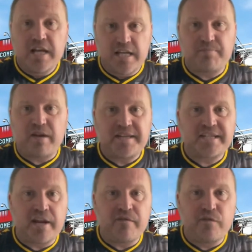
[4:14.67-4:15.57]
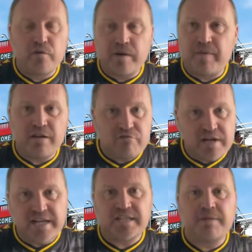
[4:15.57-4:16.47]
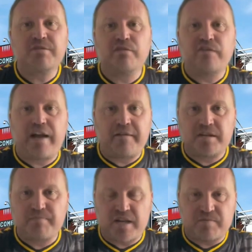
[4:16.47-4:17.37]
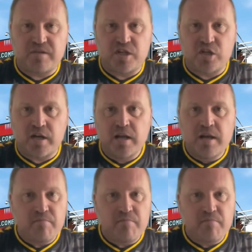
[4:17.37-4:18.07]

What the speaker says: He's played centre forward, but he really seems to have found his best position,